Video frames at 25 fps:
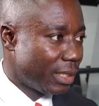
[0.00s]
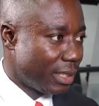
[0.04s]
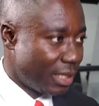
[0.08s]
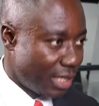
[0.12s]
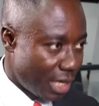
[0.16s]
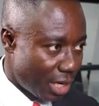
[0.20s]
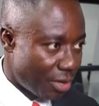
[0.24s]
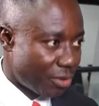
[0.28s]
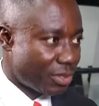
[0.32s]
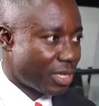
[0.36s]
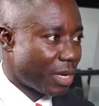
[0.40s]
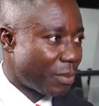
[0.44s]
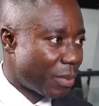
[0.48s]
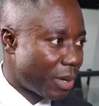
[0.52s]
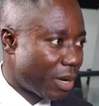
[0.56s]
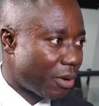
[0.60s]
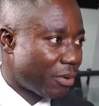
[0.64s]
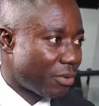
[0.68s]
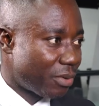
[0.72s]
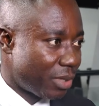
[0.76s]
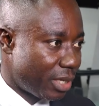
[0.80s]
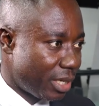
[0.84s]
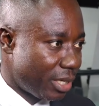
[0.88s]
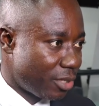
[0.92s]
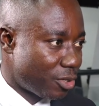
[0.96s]
Tell us
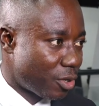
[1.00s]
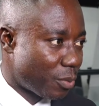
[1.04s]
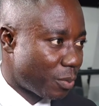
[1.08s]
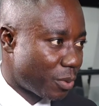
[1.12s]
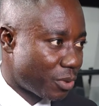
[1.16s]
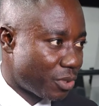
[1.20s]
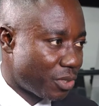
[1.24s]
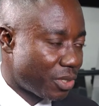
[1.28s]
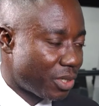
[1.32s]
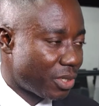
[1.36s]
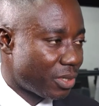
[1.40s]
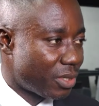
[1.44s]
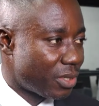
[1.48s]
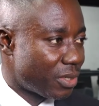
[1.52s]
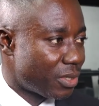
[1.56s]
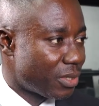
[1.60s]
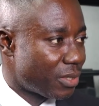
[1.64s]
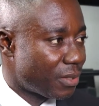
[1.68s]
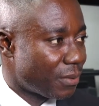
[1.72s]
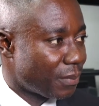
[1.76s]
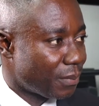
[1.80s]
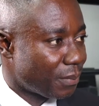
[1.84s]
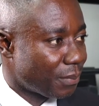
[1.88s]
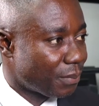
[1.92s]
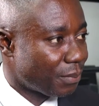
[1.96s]
about these
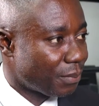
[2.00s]
opportunities.